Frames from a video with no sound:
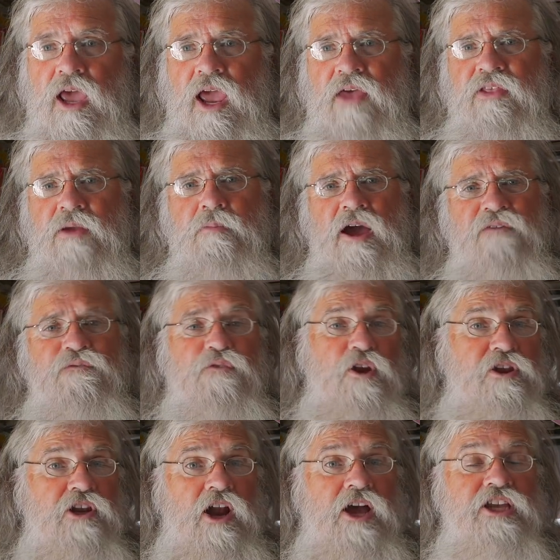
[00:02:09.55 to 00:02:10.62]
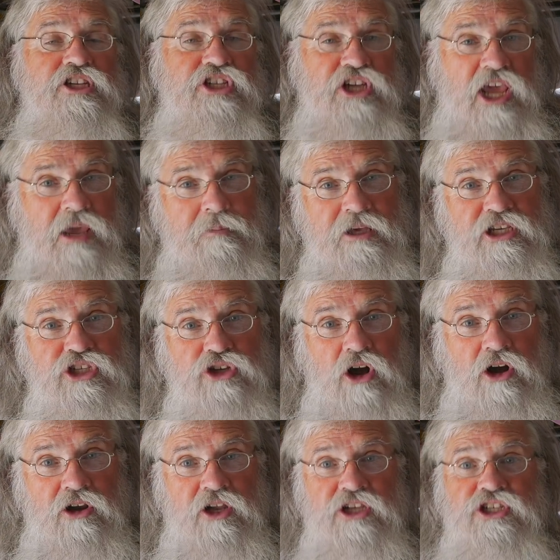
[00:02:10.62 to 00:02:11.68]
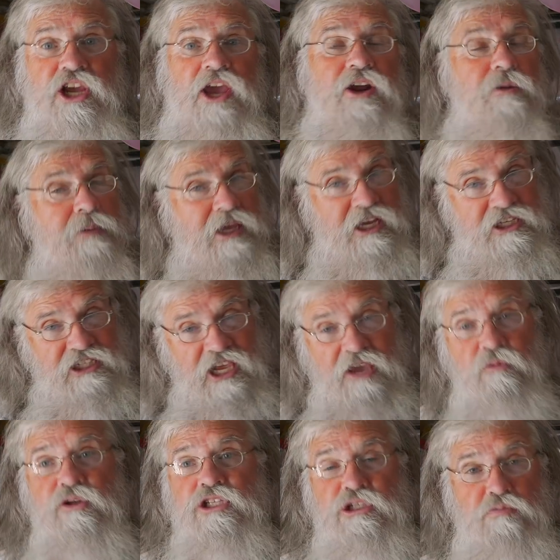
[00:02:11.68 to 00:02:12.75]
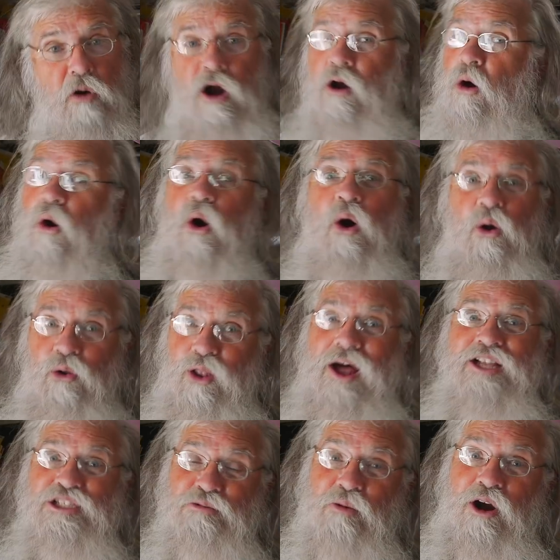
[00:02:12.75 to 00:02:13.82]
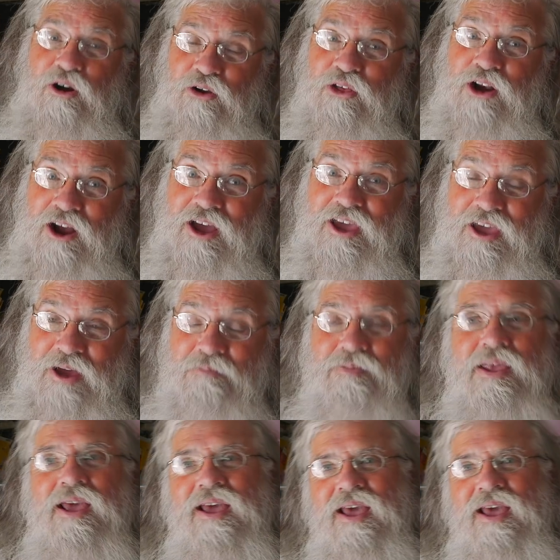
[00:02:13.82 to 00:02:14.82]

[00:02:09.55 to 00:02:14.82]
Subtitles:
And then my friend and I, Jamie, started a channel because he was a whole lot smarter than I am,